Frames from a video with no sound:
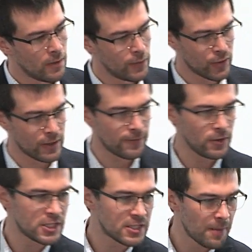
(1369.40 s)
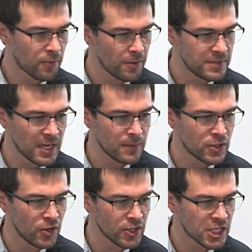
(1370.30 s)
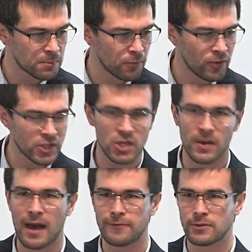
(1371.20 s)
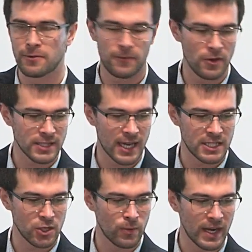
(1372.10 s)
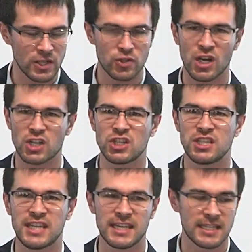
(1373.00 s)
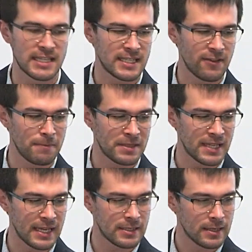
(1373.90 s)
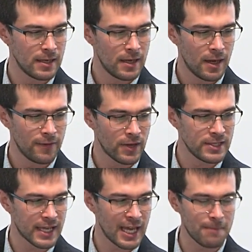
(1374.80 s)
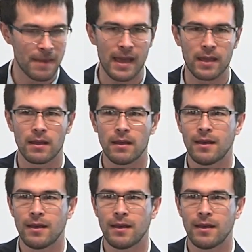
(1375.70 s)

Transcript: If we look at a few subgroups here, returning to sport, so after a first ACL reconstruction, 67% of those are getting back.